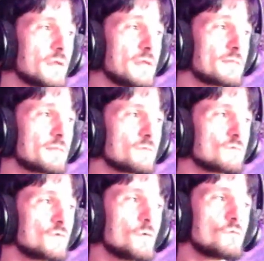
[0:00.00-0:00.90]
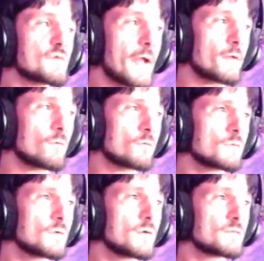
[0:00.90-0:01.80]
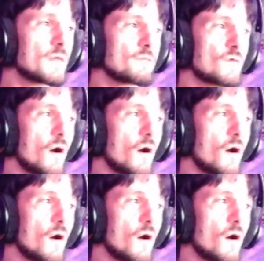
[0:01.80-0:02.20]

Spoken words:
Ethan's new channel that's